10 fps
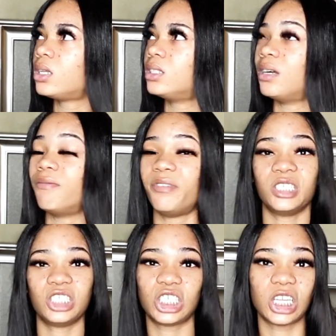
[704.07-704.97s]

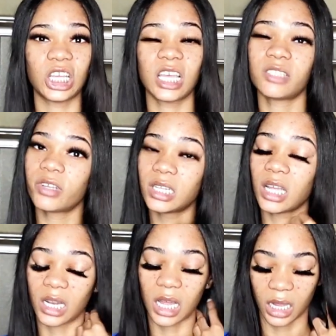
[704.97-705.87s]
DaVinci. It's really a
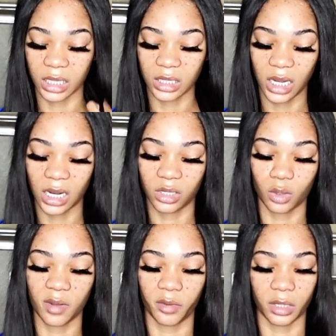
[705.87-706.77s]
lot. It's a lot of
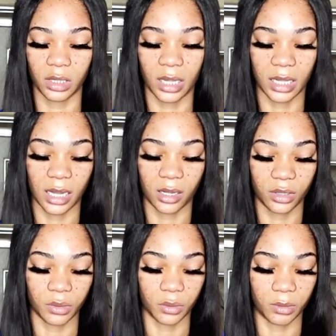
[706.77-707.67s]
software like I could use.